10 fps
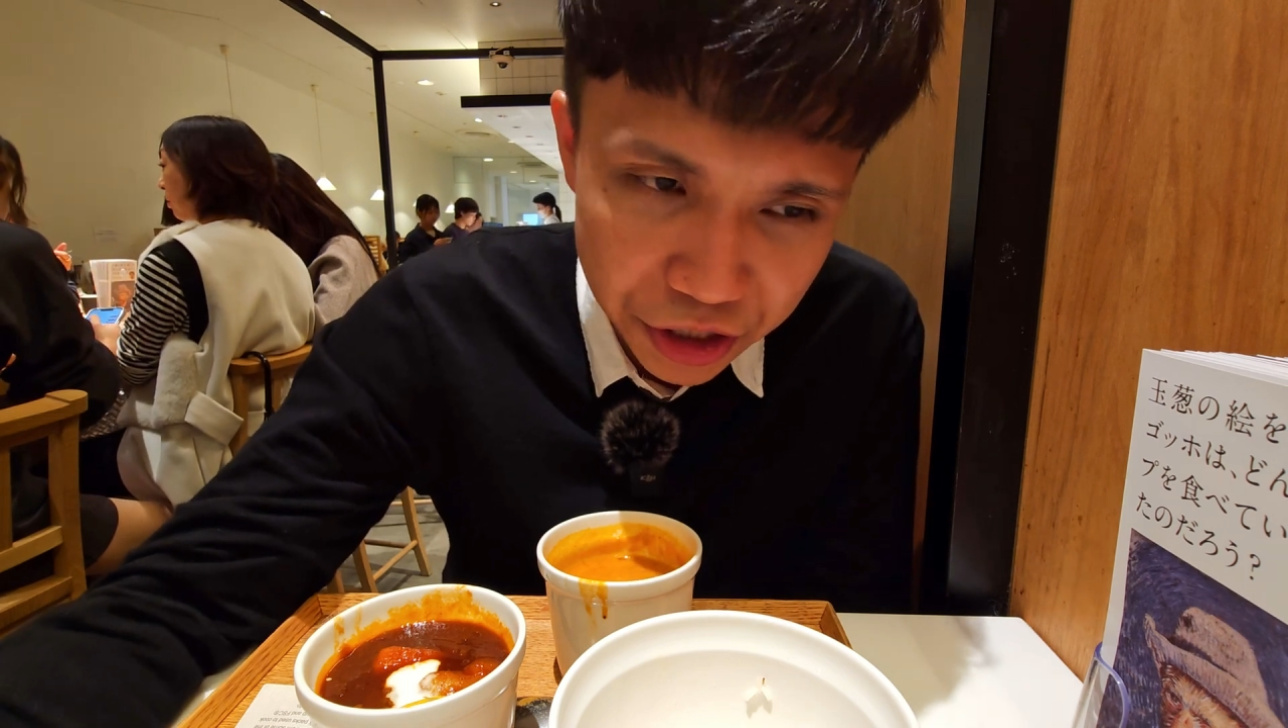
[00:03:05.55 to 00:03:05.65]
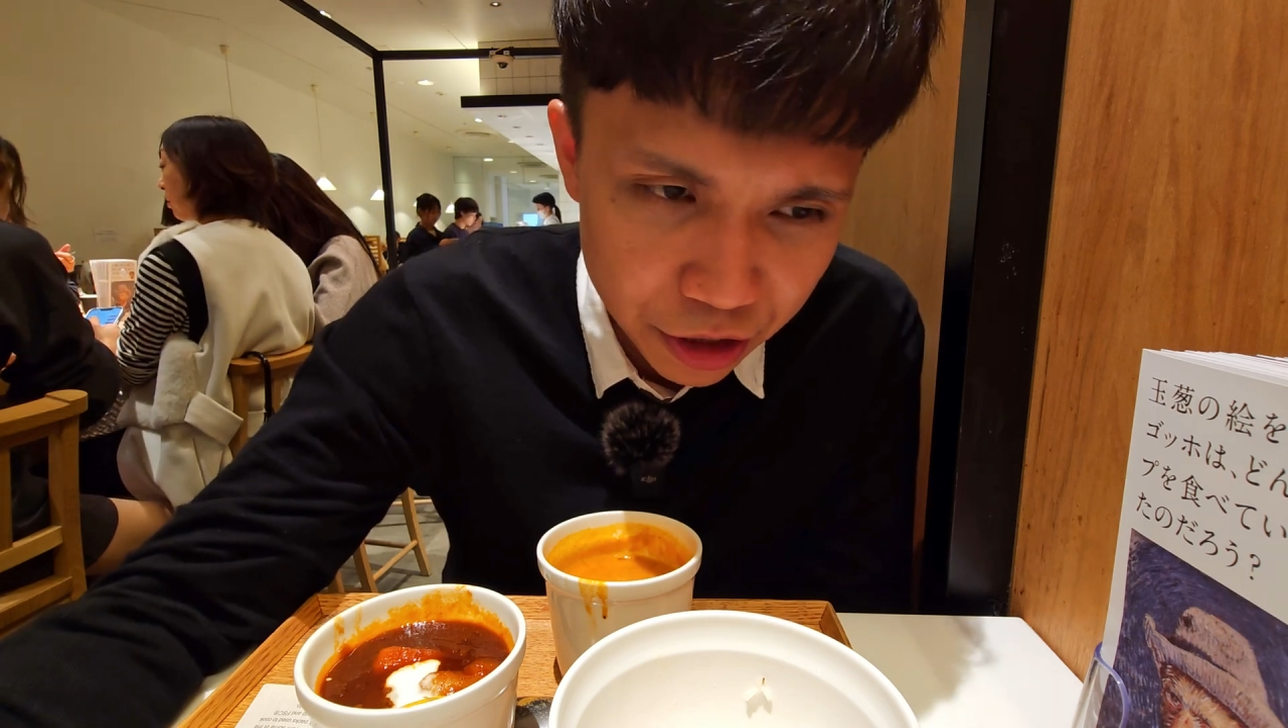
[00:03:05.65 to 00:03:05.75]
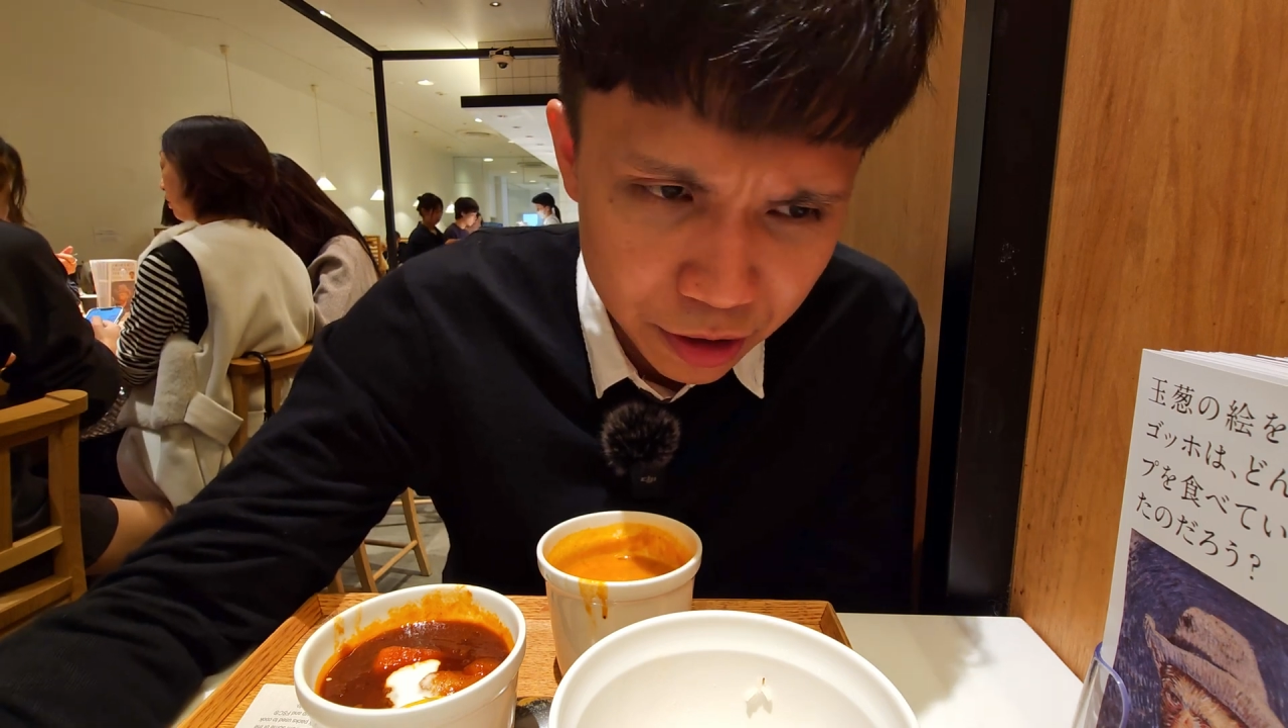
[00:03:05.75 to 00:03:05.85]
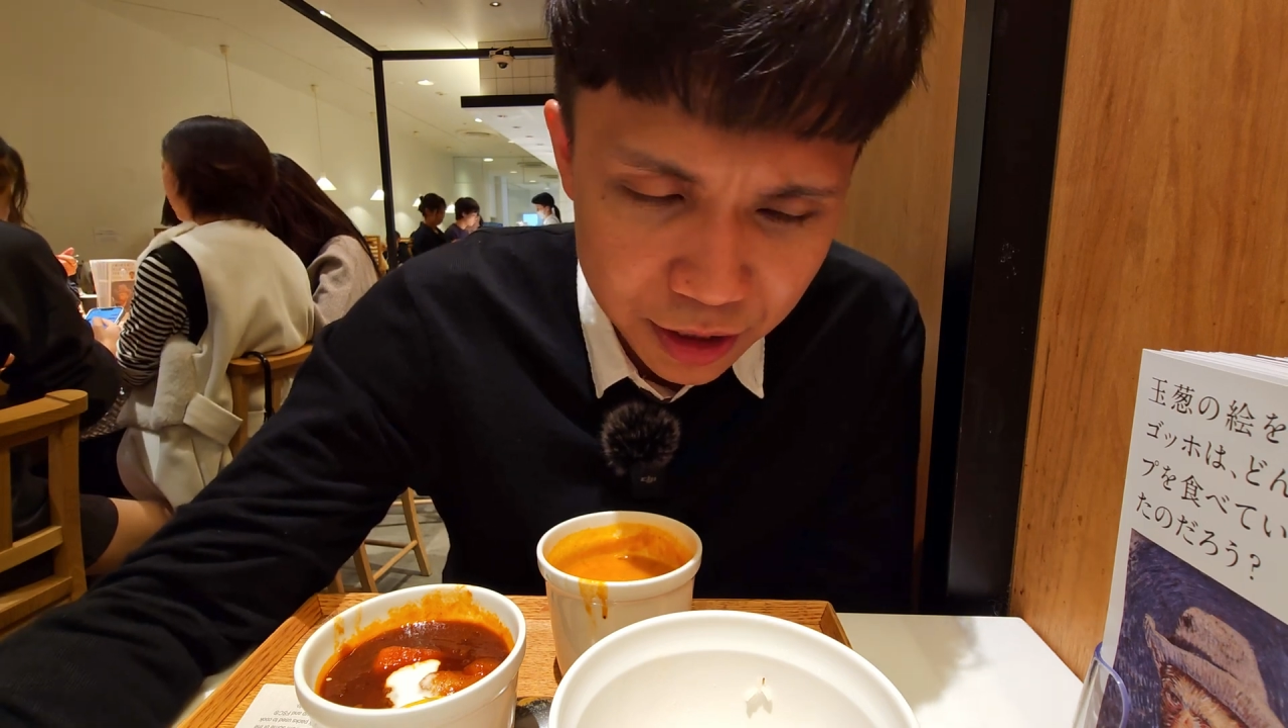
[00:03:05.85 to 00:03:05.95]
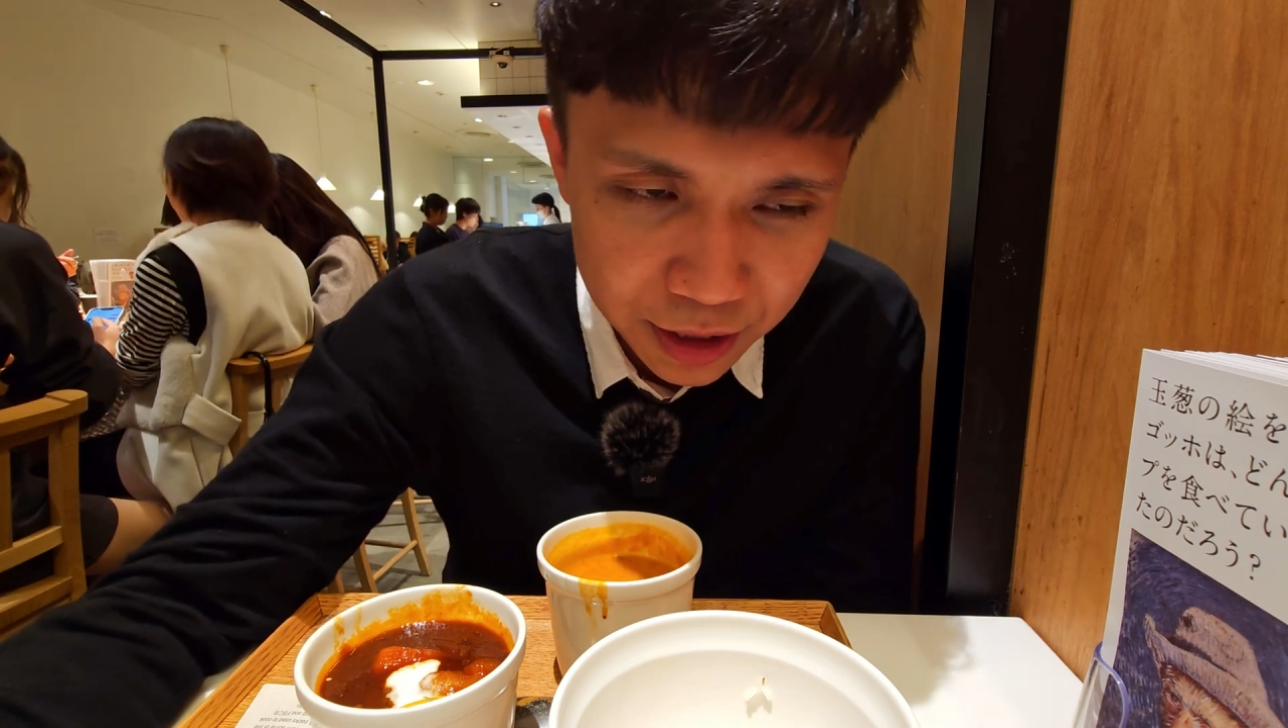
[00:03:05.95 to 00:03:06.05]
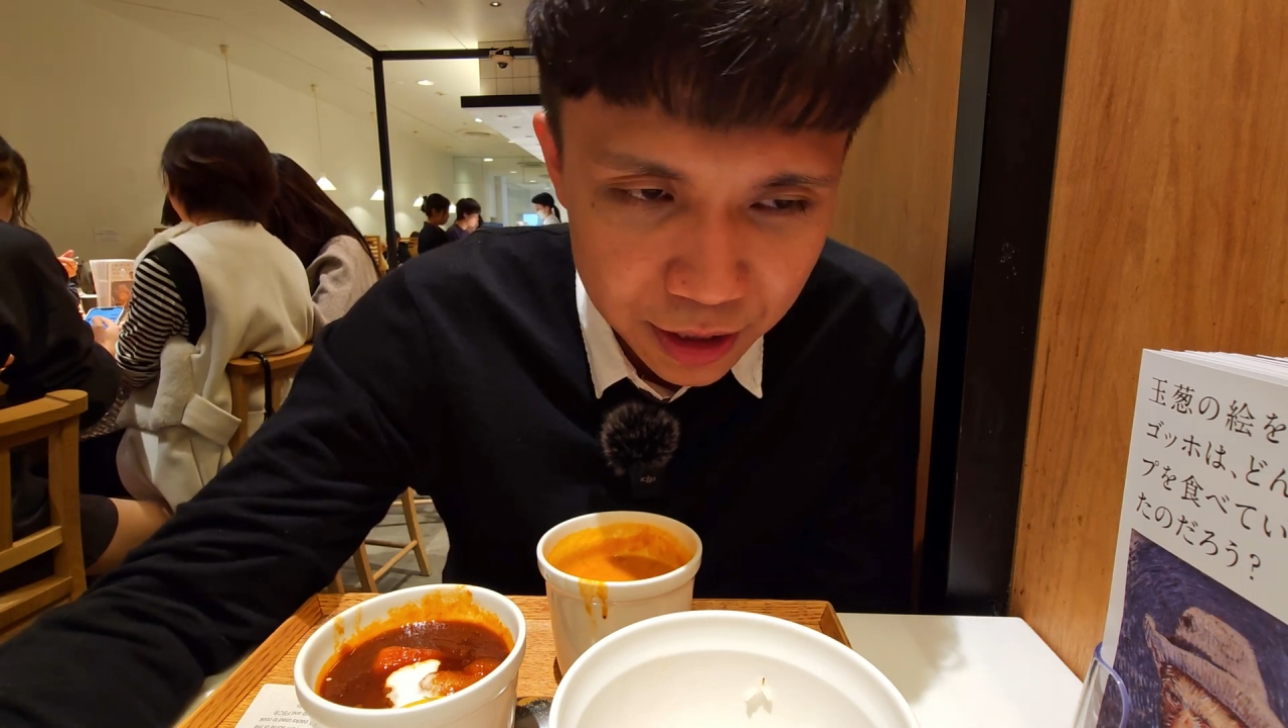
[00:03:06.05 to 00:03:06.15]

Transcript: shot.